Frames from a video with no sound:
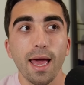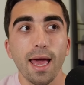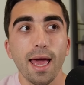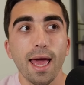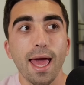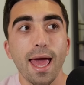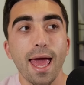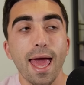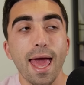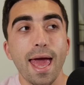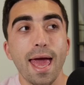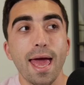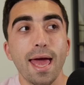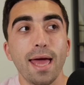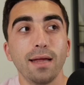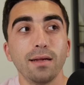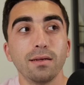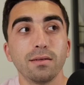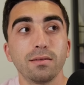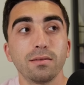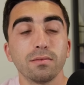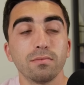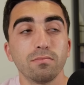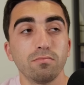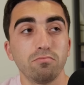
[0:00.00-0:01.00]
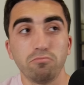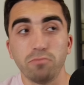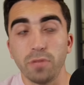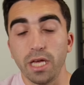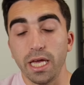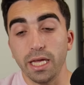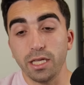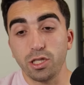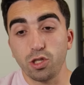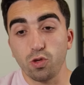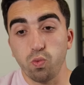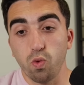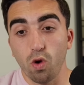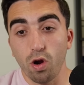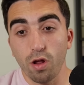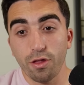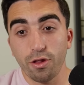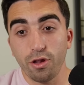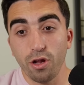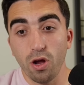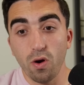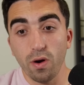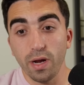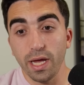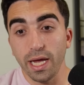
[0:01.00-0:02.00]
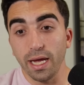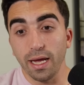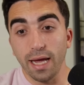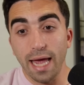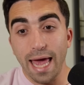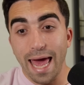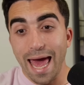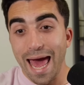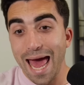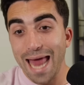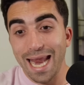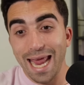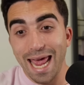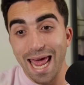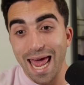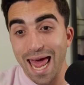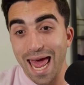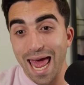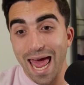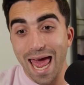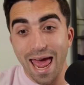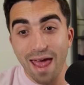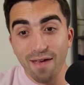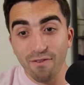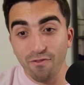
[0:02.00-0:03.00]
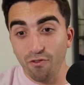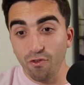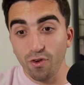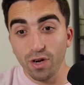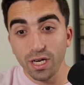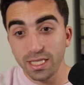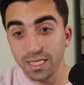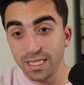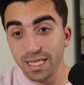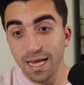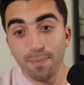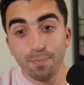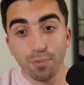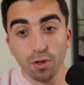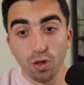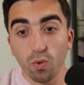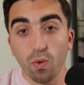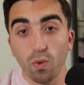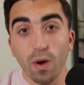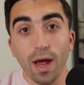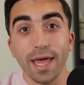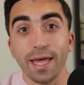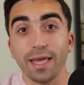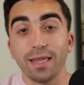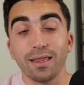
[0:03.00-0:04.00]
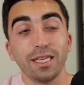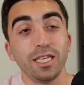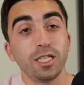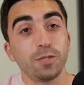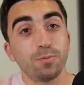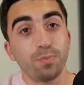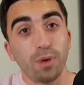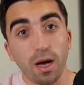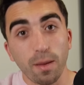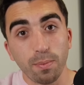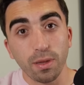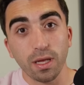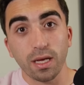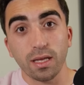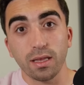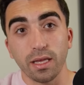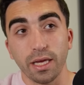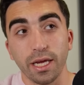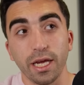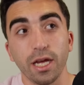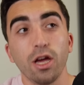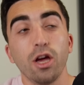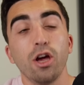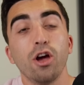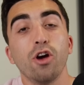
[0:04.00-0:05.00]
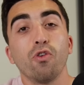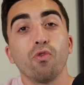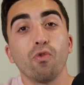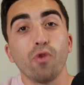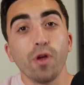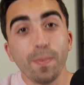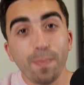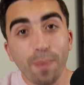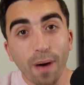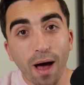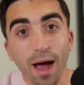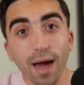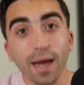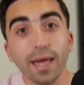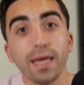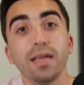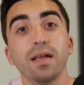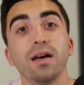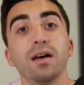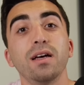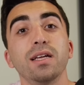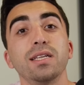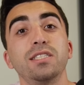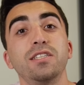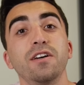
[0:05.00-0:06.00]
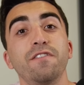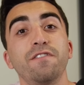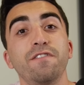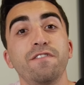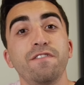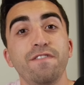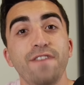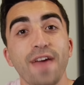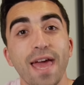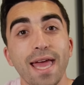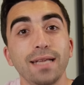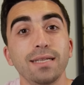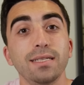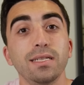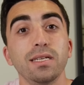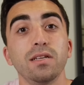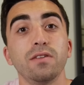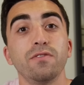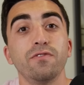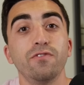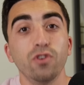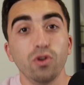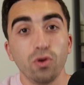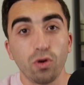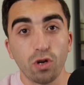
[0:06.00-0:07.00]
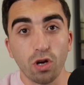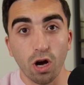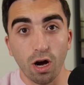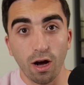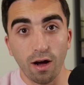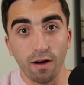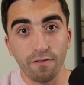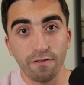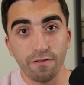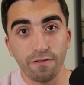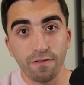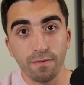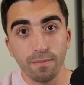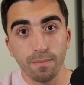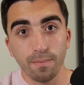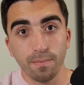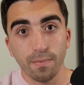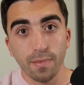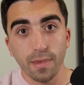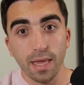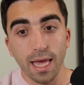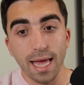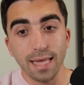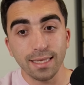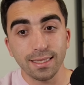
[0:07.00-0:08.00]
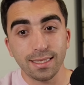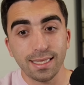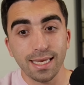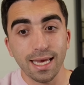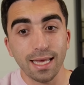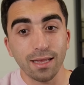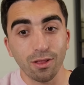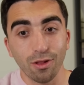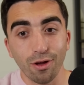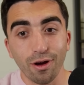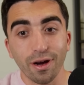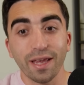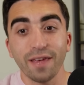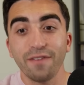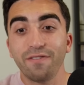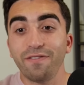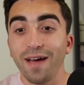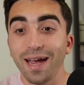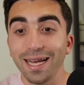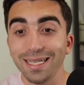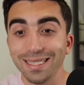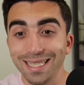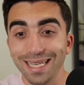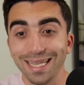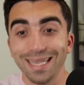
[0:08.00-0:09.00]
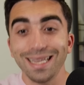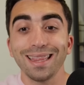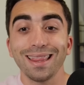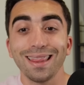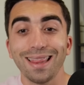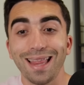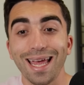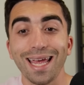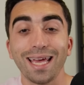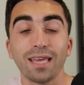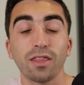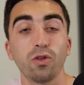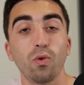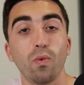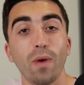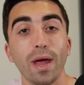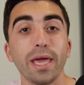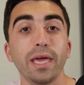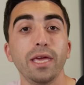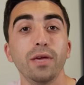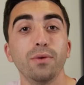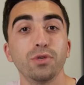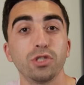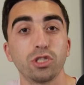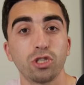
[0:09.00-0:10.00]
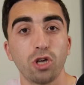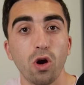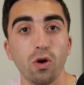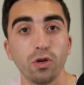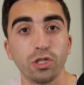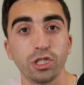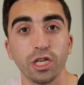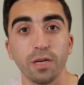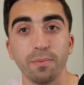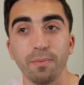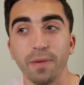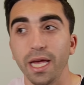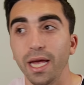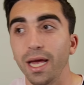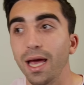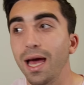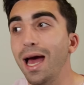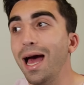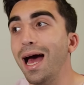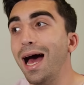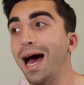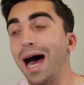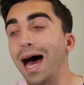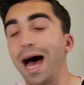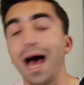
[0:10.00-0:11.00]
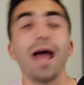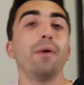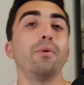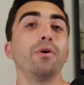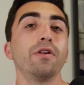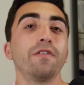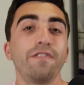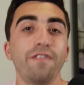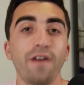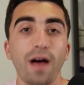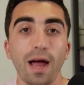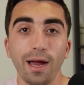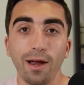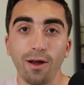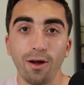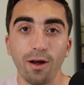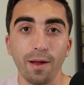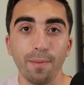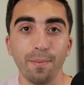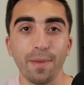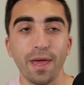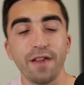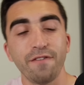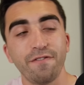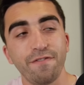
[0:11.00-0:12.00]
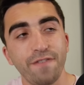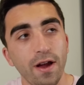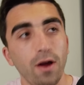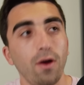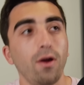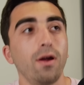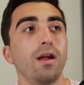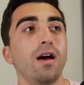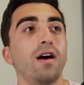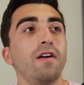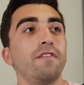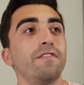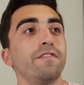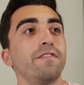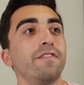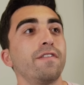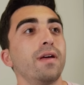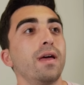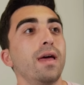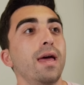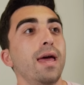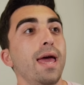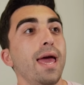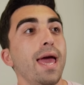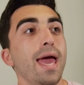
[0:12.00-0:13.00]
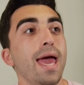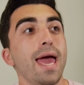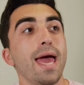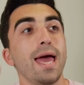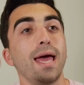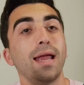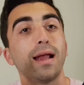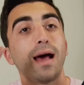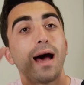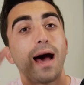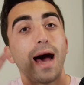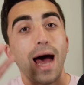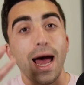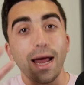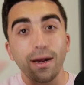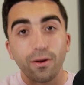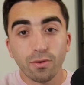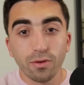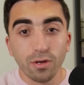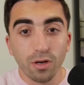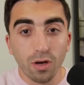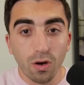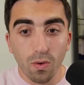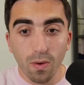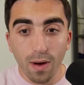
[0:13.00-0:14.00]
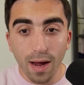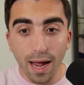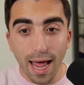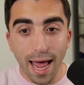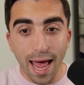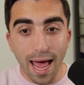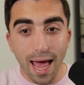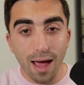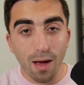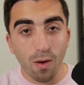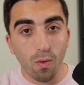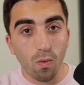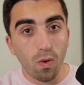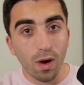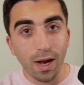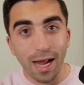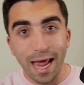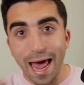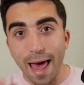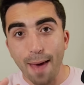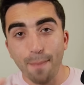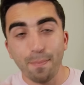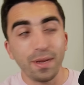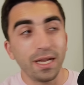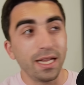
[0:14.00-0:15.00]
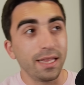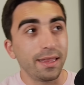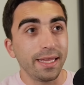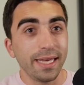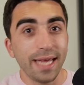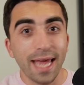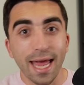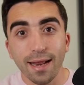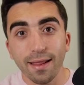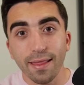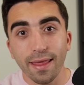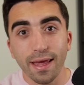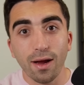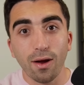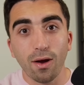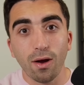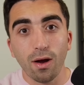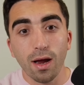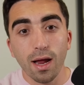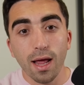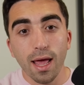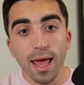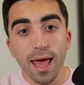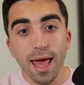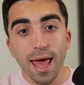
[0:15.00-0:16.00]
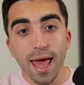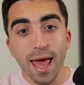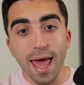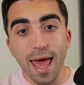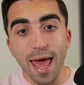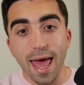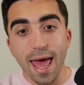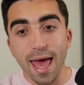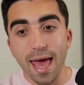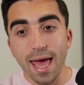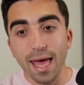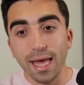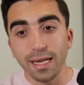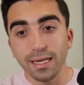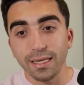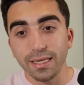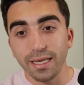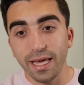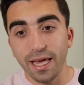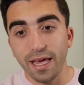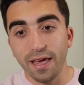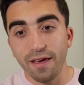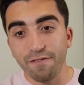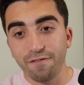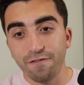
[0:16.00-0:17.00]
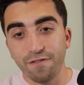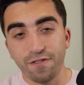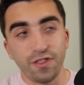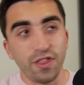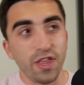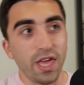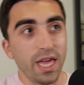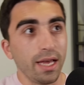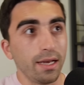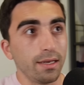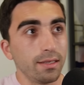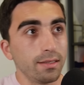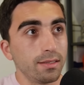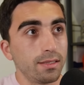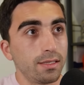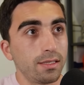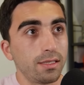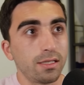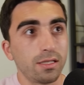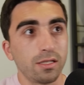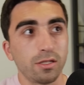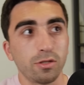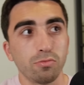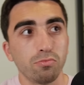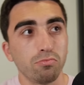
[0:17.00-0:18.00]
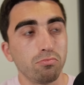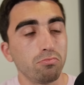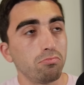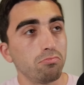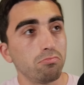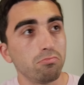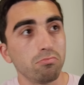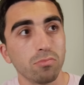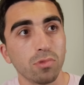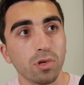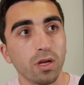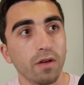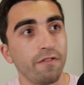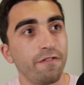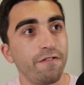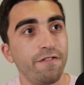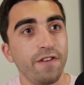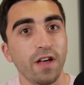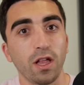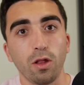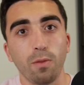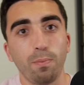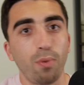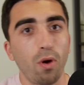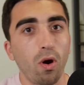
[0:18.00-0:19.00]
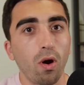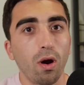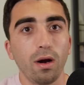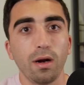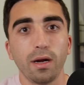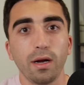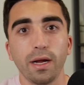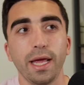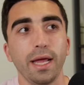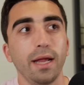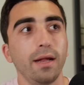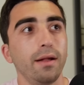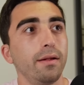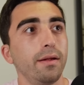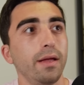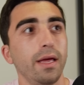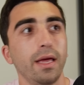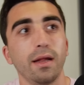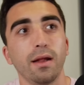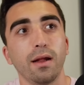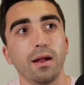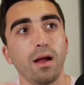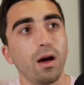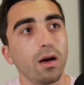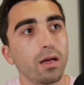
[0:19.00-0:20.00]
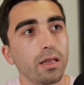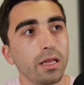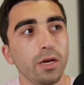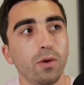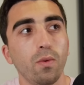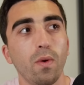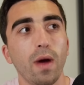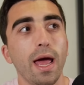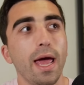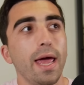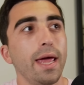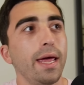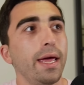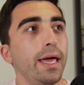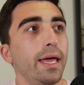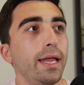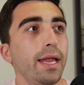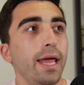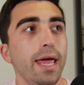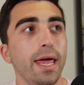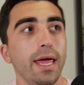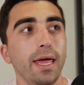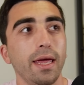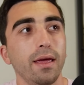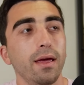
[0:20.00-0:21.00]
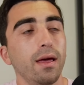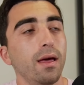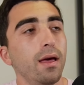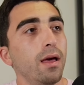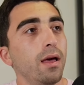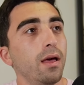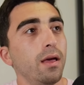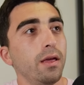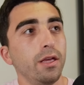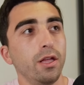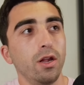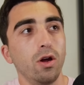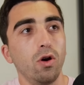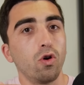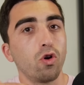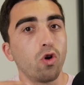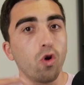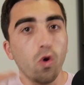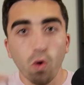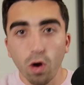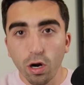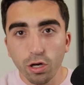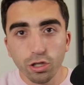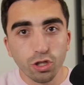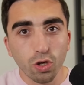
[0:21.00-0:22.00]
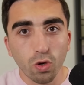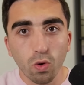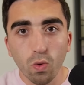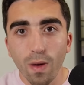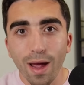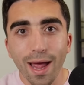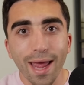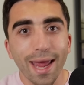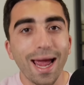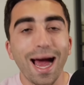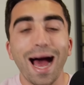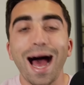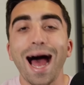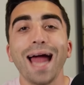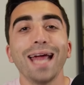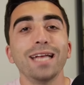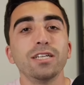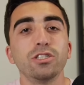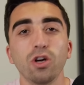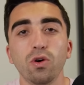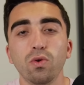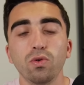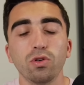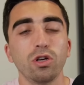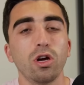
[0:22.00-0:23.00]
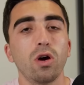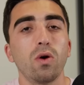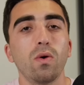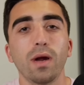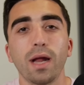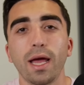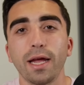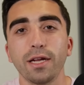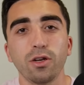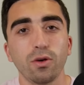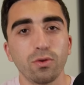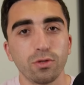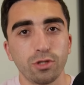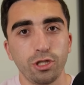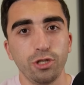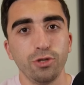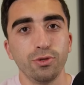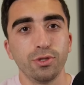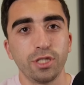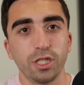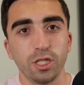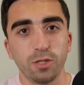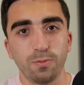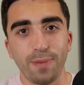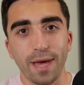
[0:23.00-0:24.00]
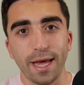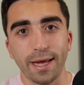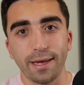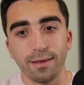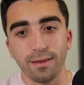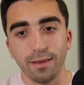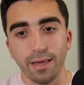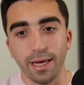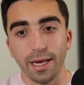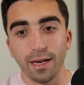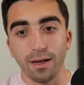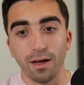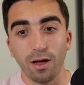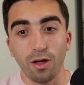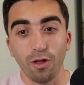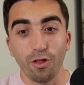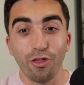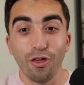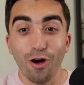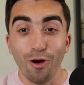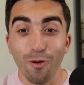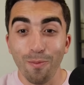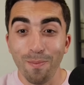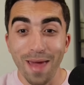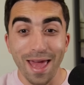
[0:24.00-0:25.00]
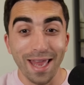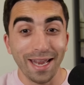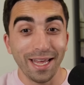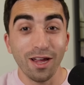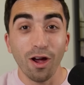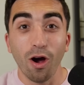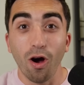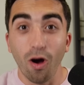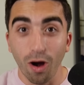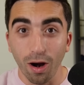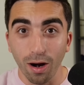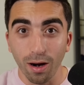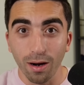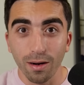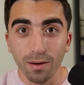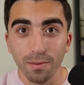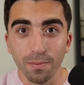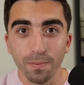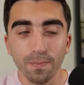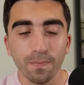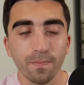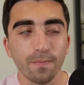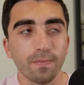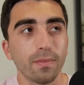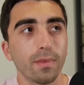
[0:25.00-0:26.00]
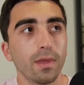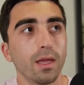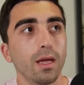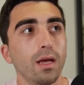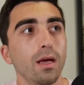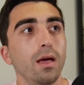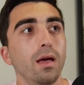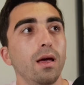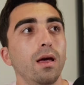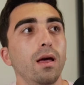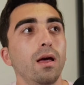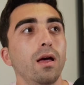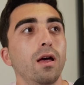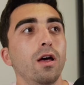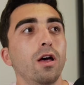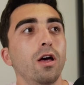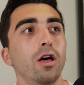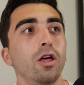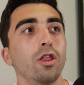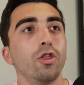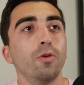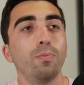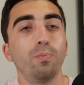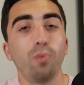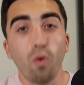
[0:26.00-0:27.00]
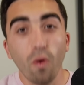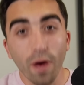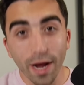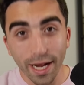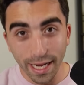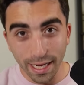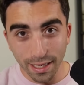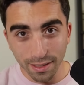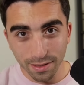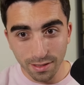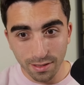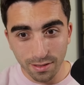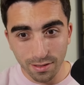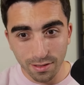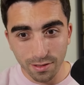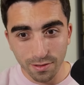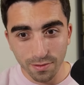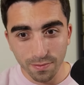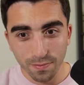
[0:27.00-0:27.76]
And it's worth noting, at every step of the way, at least publicly, Rybakina defended Vukov and said, look, if I didn't like the way he was coaching me, I would fire him. And fair enough. And I don't know what happened at the end there and if things fell apart in an ugly way, in a, you know, cordial way. I don't know, and I don't choose to speculate, although many are. The point is,